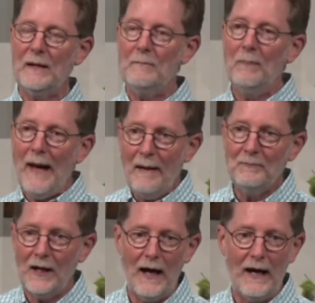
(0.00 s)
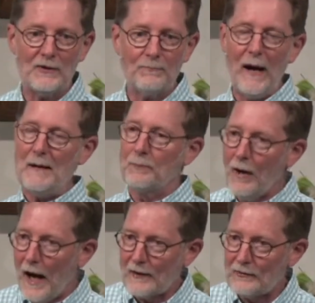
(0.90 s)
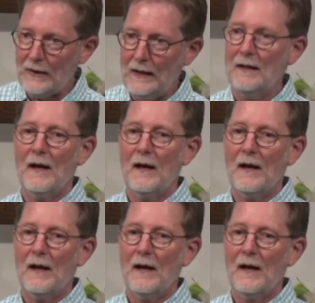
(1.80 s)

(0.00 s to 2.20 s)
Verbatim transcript: baptized by proxy